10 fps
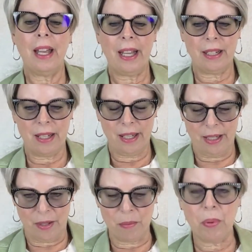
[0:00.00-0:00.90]
and
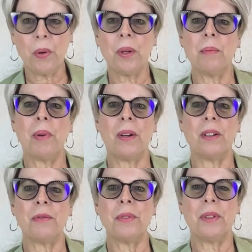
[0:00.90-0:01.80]
an important
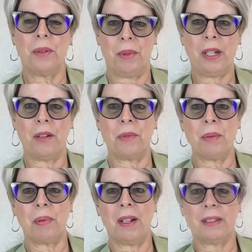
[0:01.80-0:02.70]
part of the
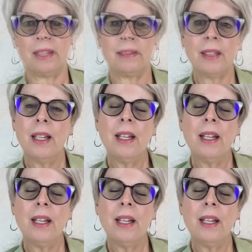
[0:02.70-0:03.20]
recovery process.